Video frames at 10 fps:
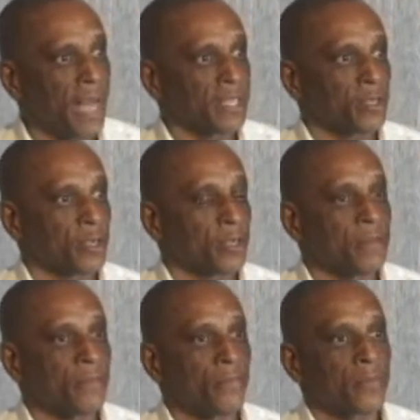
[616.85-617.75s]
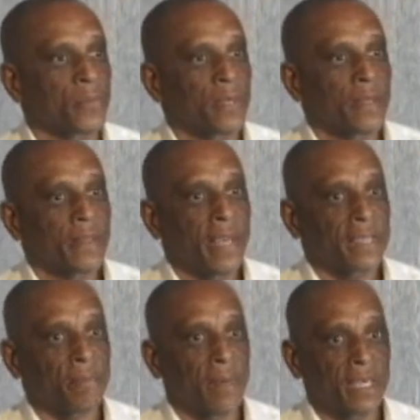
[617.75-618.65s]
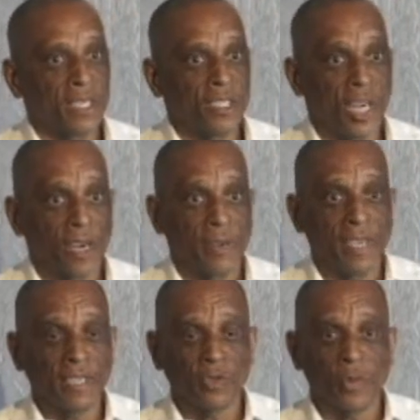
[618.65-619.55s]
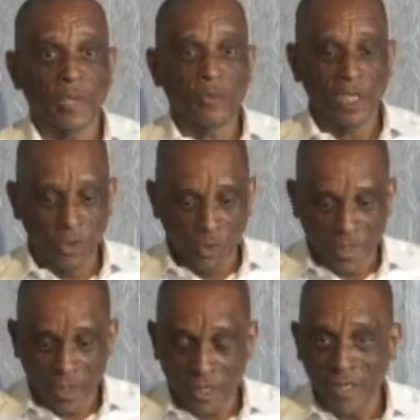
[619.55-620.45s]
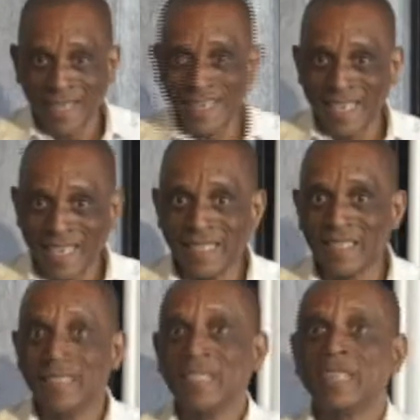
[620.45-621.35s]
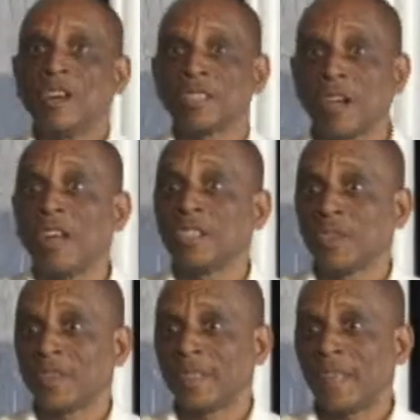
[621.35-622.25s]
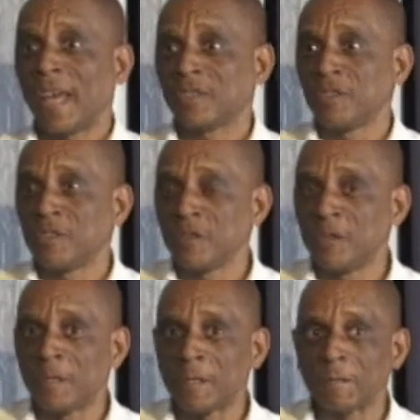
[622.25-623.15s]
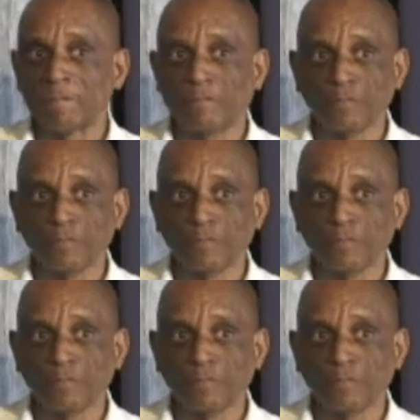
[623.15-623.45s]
pattern that money generates when we use it in the unconscious attitudes.